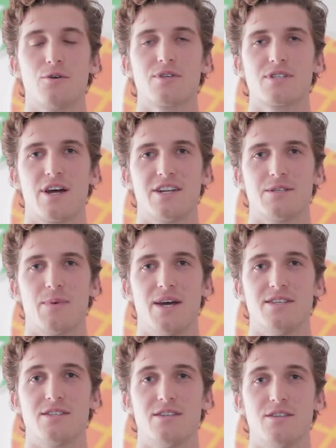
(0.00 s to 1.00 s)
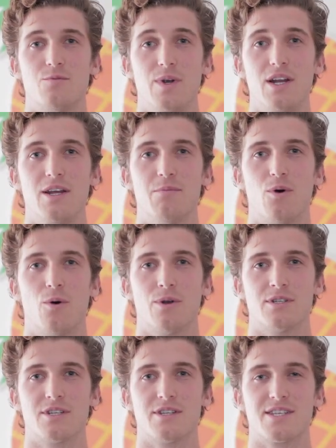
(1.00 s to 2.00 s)
Your study space is really
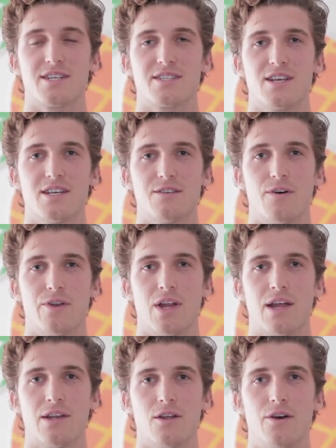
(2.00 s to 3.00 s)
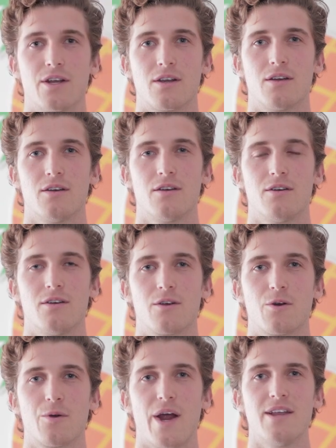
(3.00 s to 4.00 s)
important to the success of online learning.
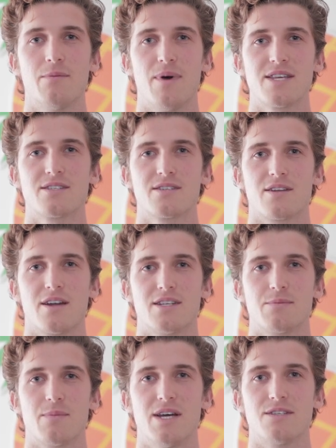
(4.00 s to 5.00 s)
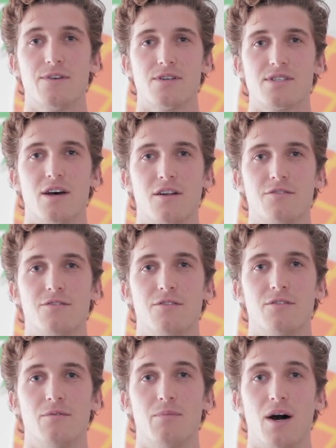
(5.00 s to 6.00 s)
Create the best study space for yourself
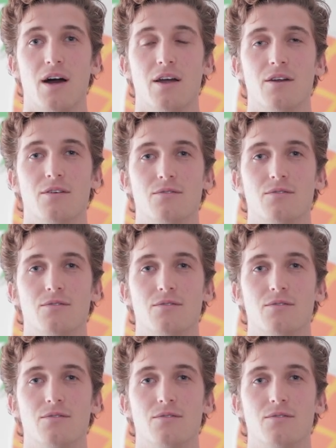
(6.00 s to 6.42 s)
by